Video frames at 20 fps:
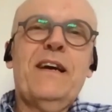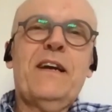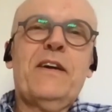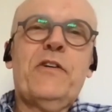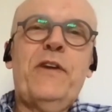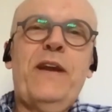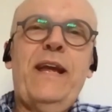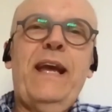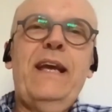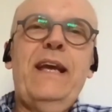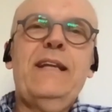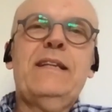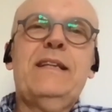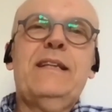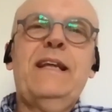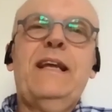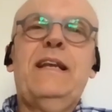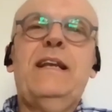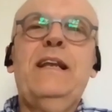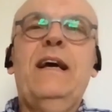
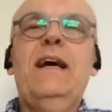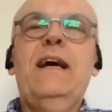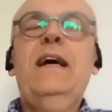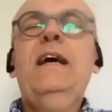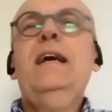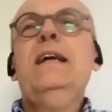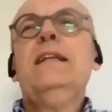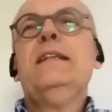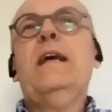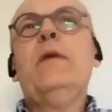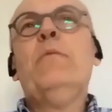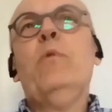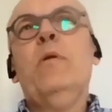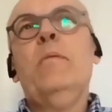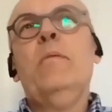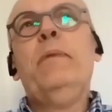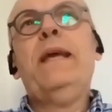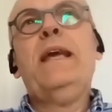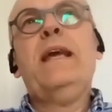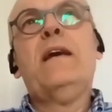created. There
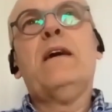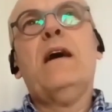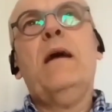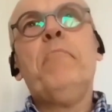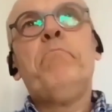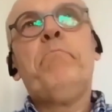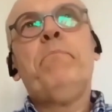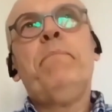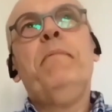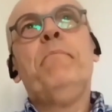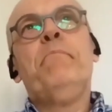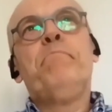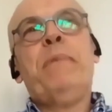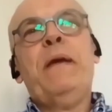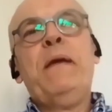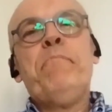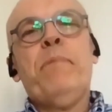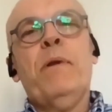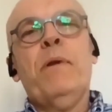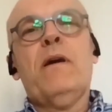will be
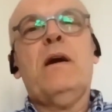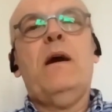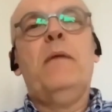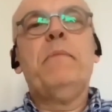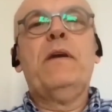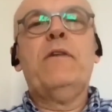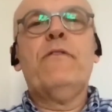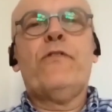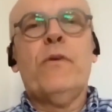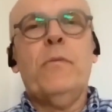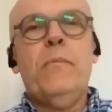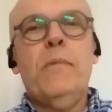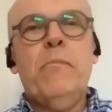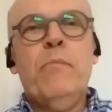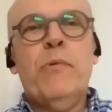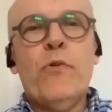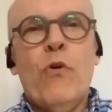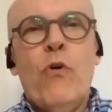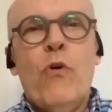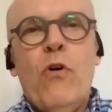people coming from
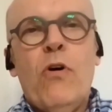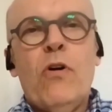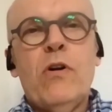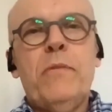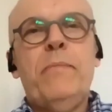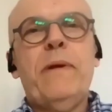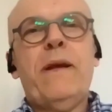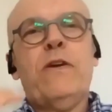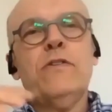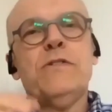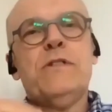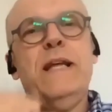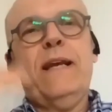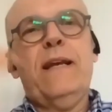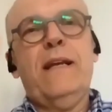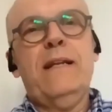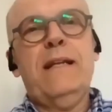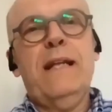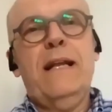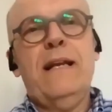abroad because they
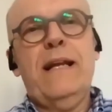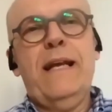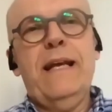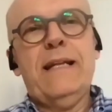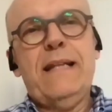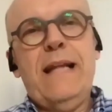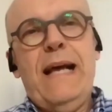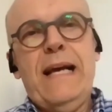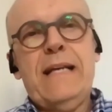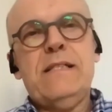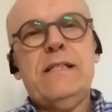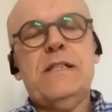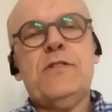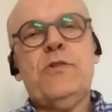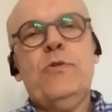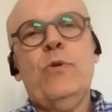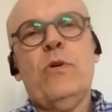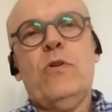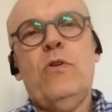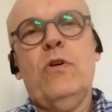can then get access
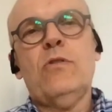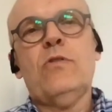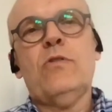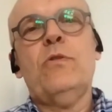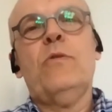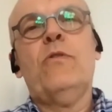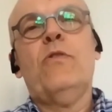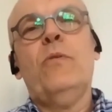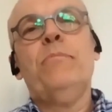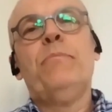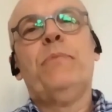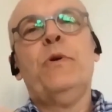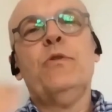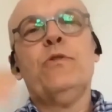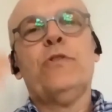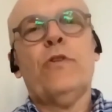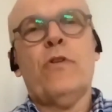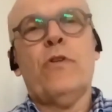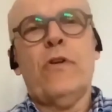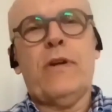to a quantum
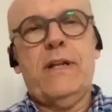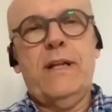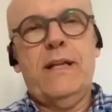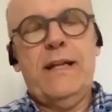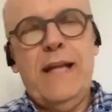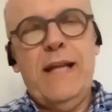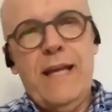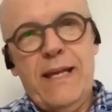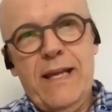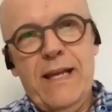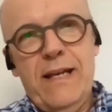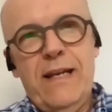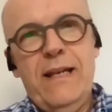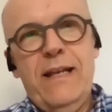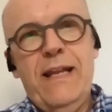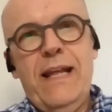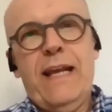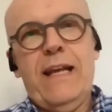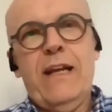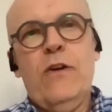computer, or they
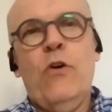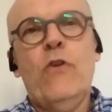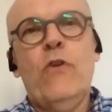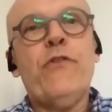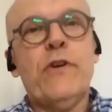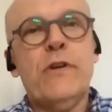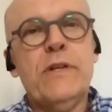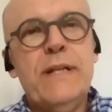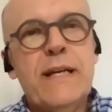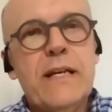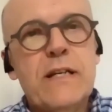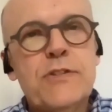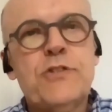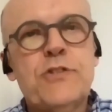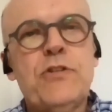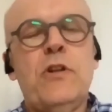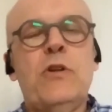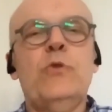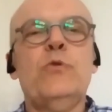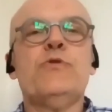can offer their
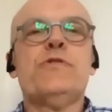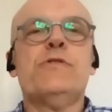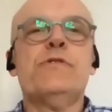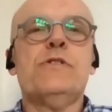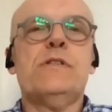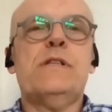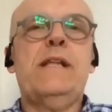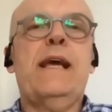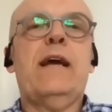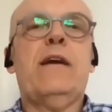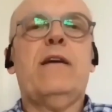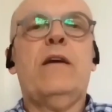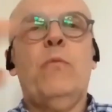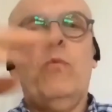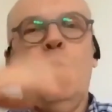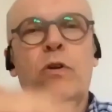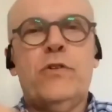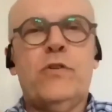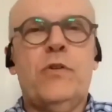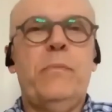solutions there and
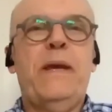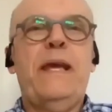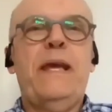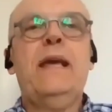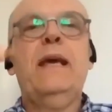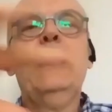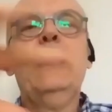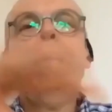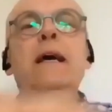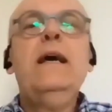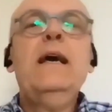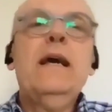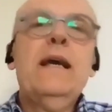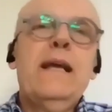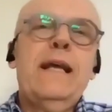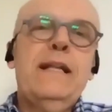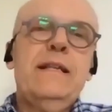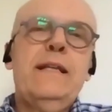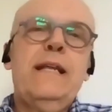want to be in